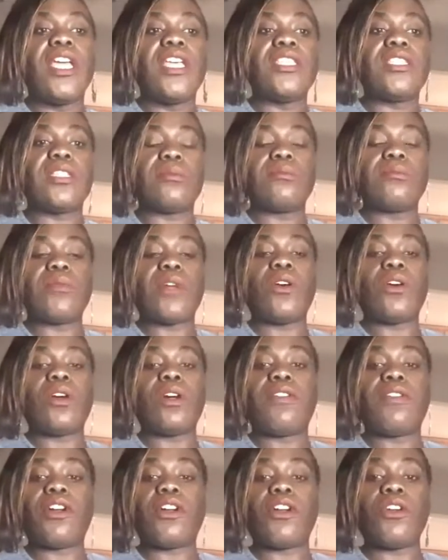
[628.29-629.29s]
some
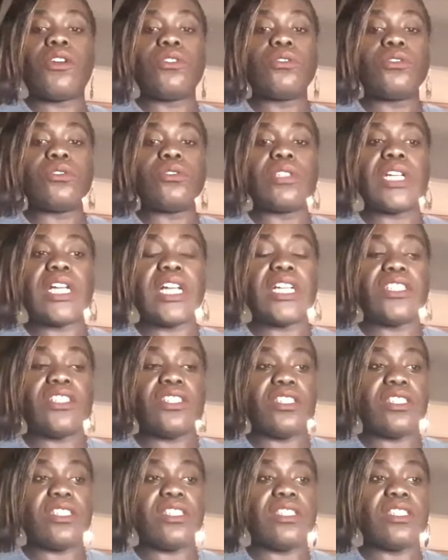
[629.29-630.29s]
of her own
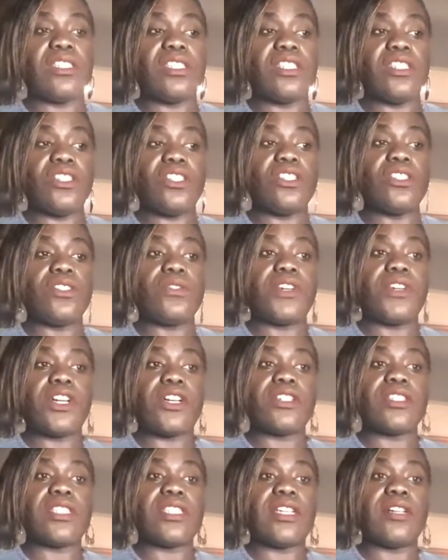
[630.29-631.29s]
conscious decisions for
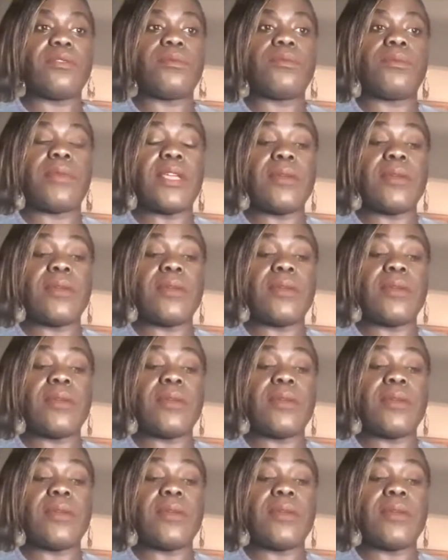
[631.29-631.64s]
herself,